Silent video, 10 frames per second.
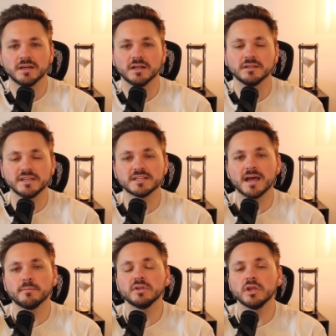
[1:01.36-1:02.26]
linked
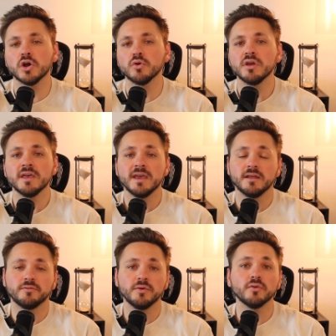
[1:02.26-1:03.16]
down below.
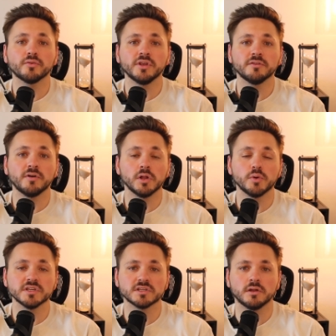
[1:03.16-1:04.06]
And feel free to follow us